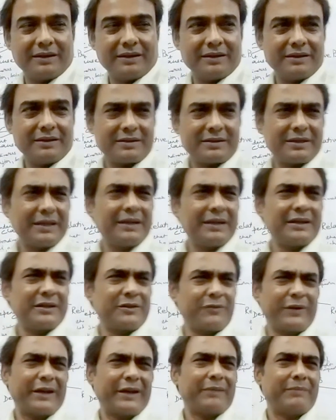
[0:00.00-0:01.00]

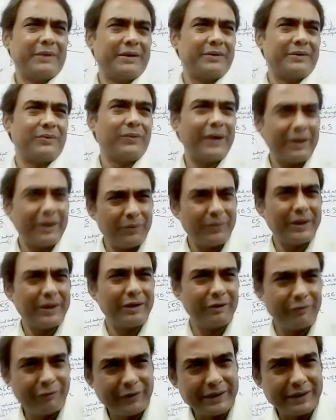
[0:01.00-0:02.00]
sentence fragment. One way
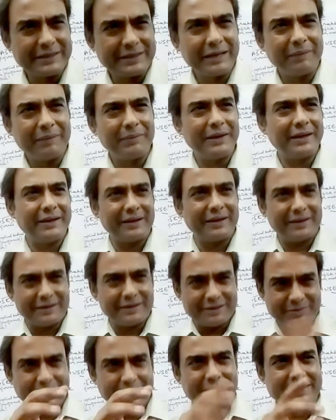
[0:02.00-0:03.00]
of examining it
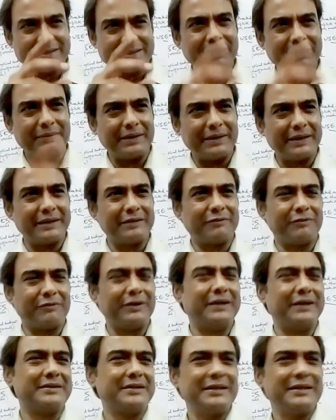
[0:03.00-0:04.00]
is by examining the
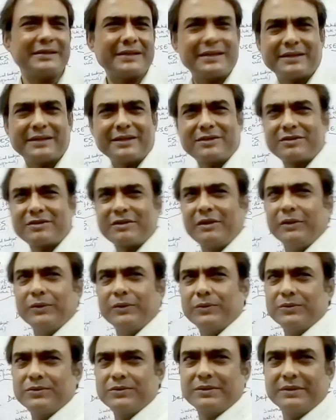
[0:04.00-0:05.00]
phrase. These are just
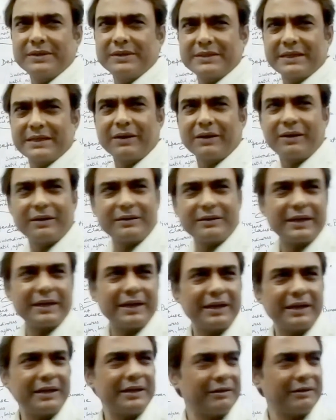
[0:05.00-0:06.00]
clues. These are not
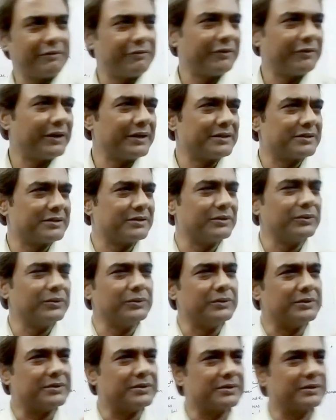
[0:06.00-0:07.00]
hard and fast
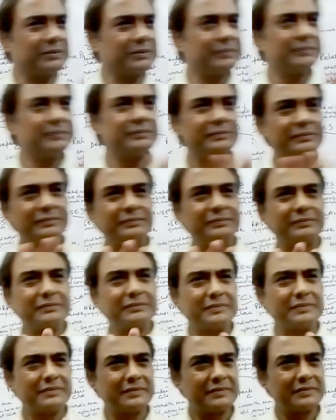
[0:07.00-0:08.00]
rules.
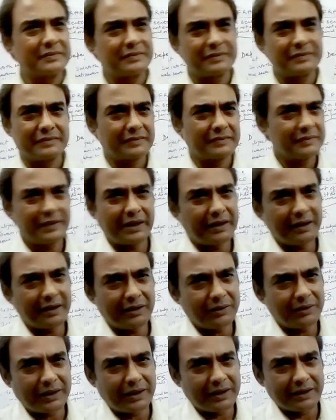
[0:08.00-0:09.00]
There are
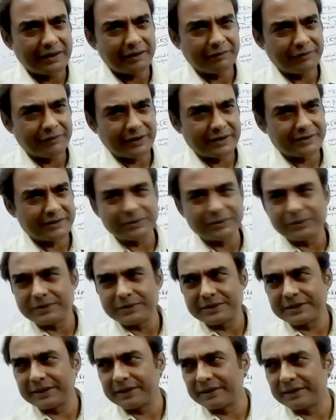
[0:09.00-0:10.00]
no hard and fast
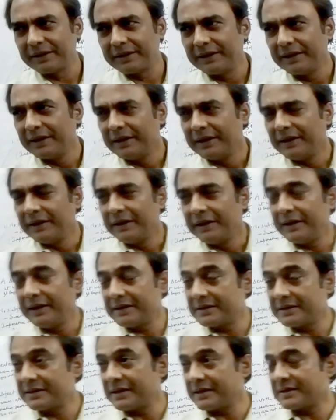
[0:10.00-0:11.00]
rules here. It
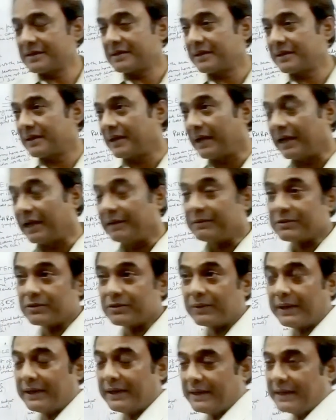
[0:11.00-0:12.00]
just helps
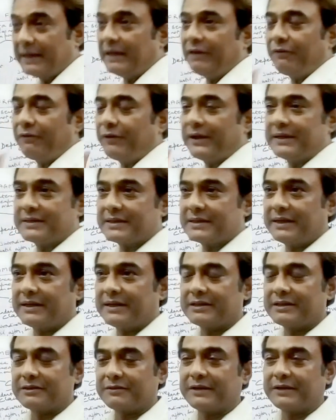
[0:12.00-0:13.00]
to identify
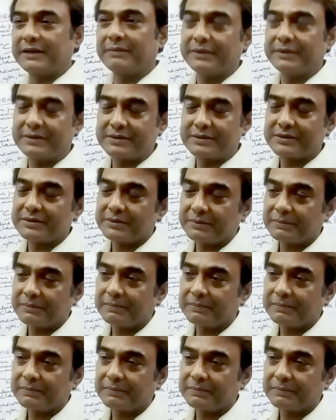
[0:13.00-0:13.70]
sentence fragments.